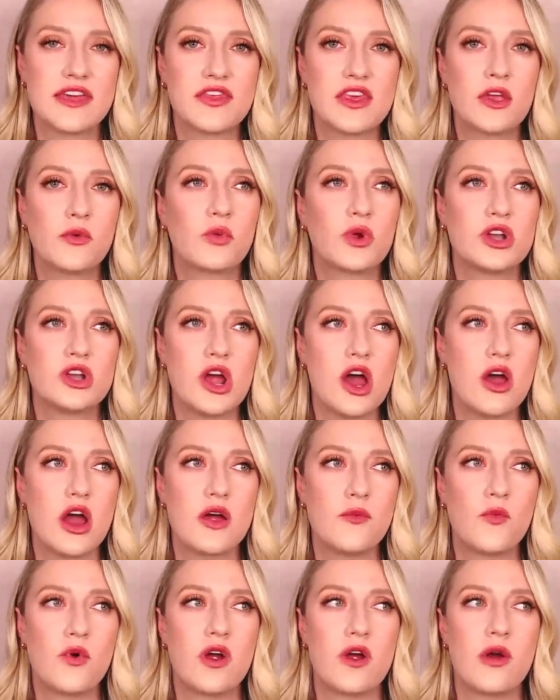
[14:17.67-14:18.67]
I think we're not,
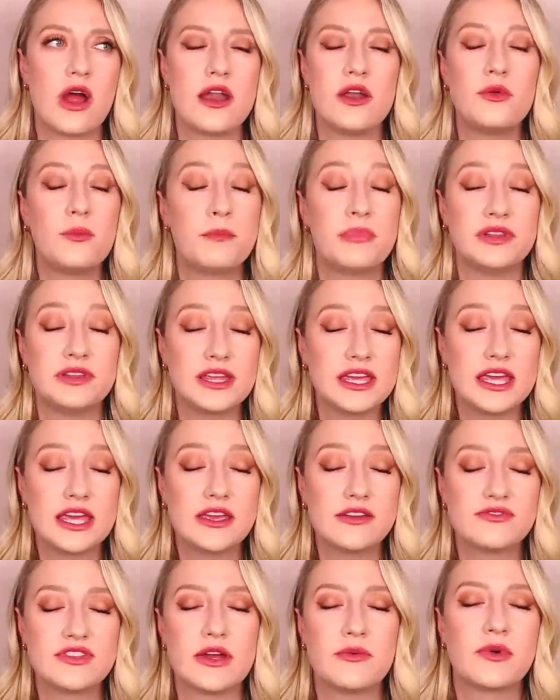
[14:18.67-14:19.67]
I don't
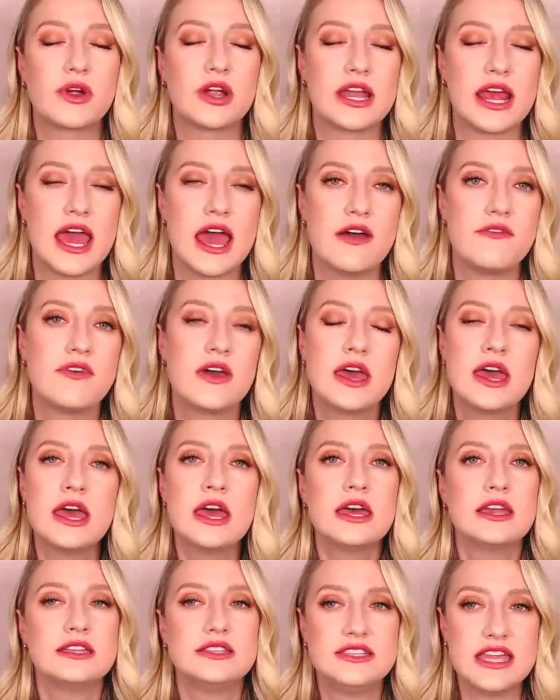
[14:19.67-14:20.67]
believe that we're going to have
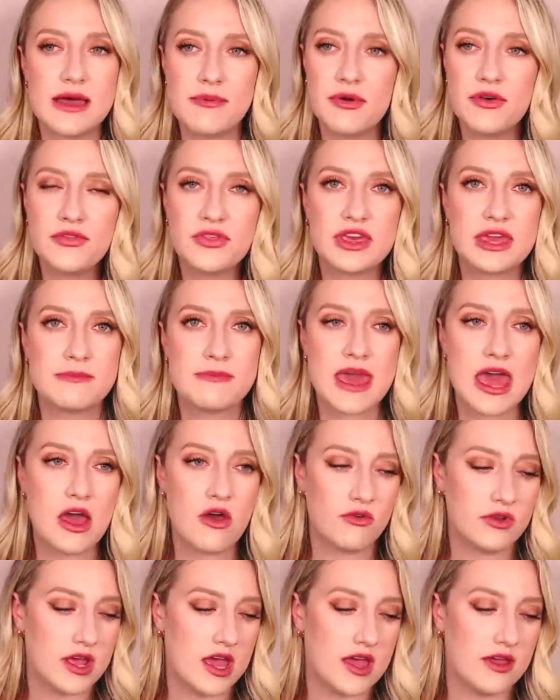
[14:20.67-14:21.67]
double the
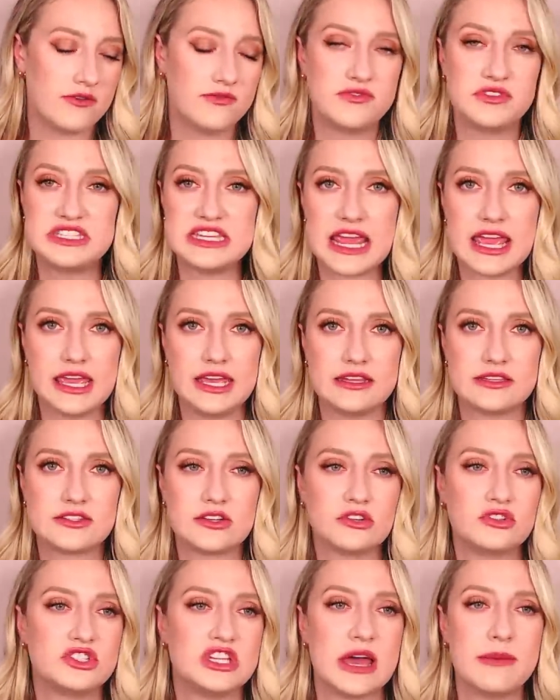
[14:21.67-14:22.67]
amount of
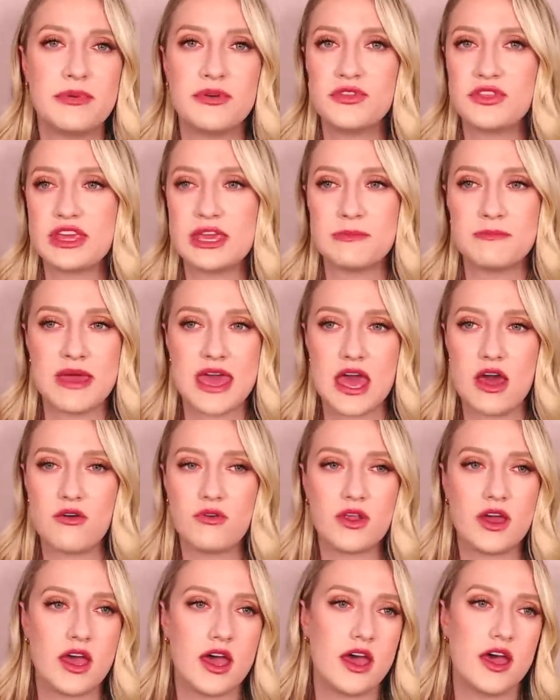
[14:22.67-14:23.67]
dates or double the
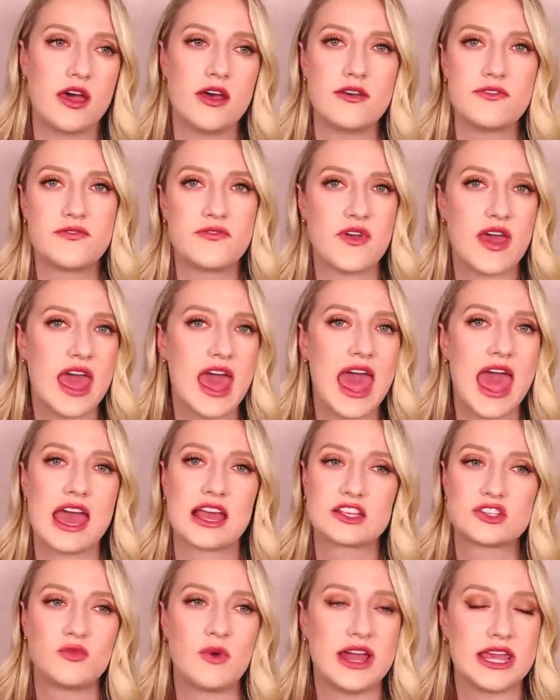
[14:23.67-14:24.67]
amount of
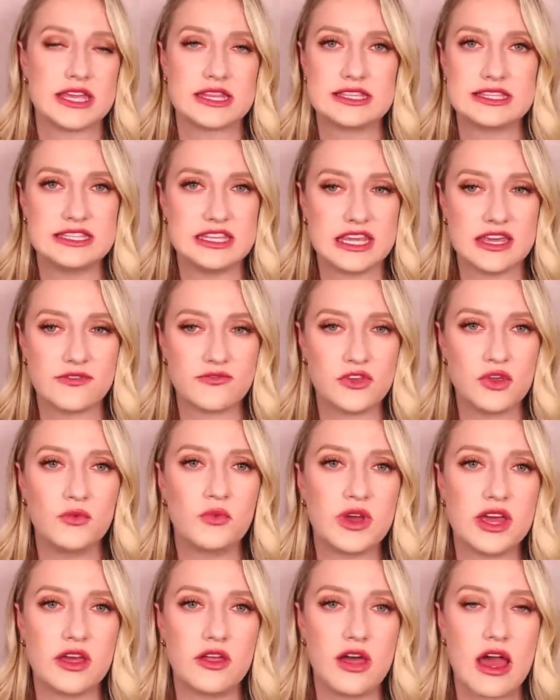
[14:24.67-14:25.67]
X, Y, and Z, if you
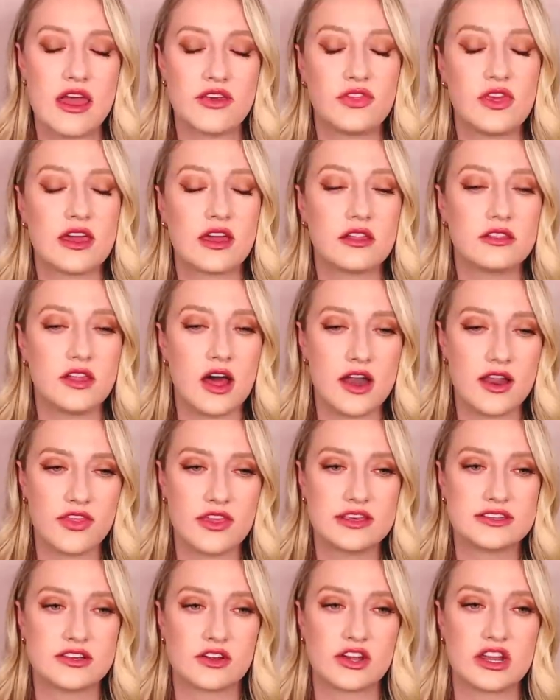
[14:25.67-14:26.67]
will. I think a lot of
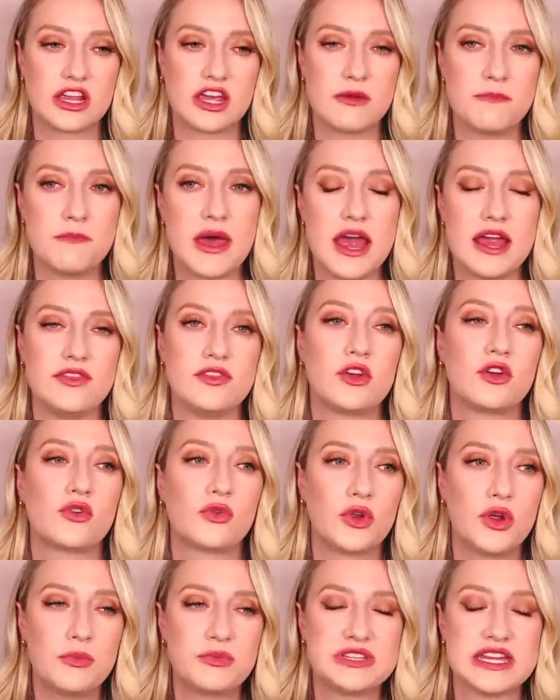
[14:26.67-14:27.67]
things are going to combine. The
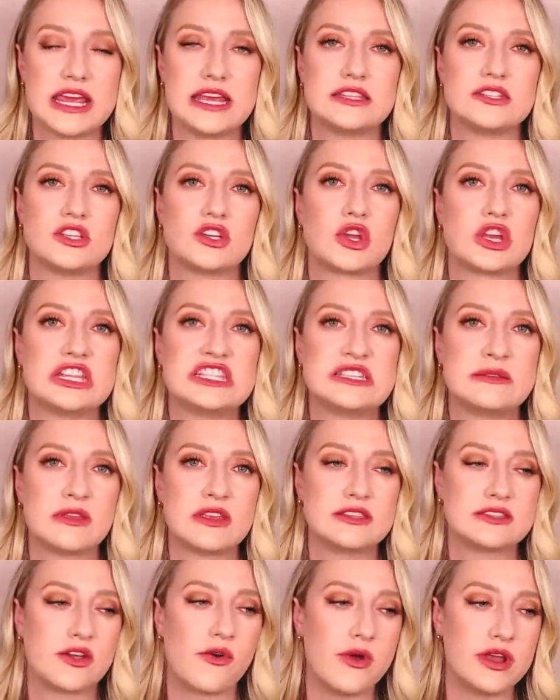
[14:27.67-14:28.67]
group dates
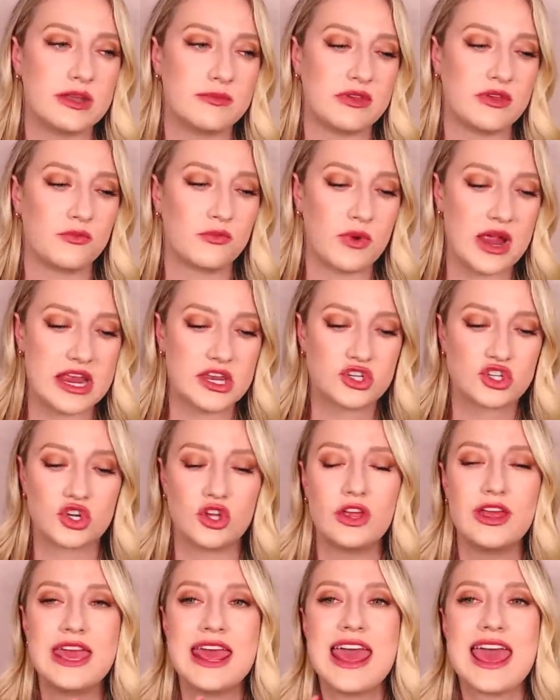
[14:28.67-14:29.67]
is going to be
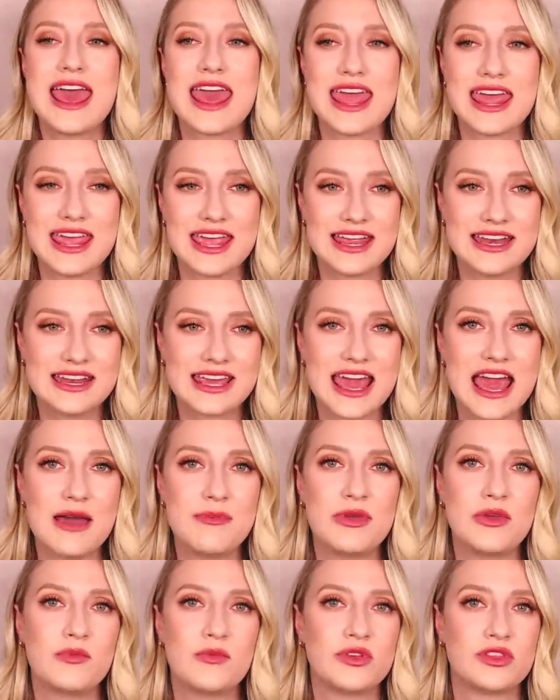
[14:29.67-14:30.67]
Rachel and
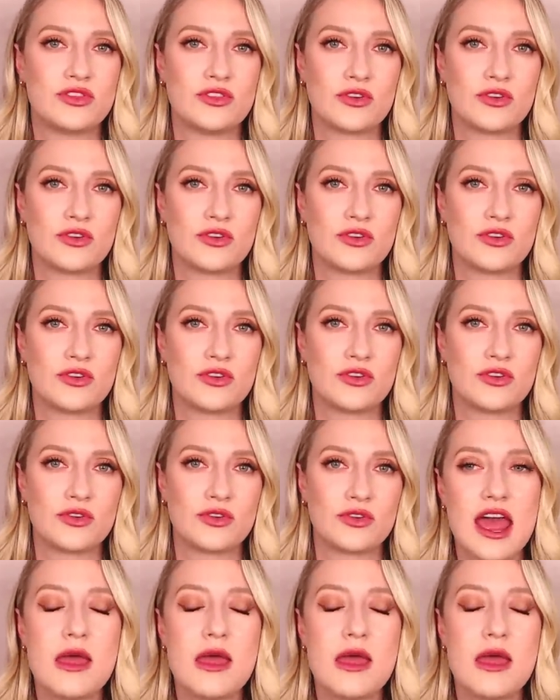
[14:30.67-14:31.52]
Gabby with the group.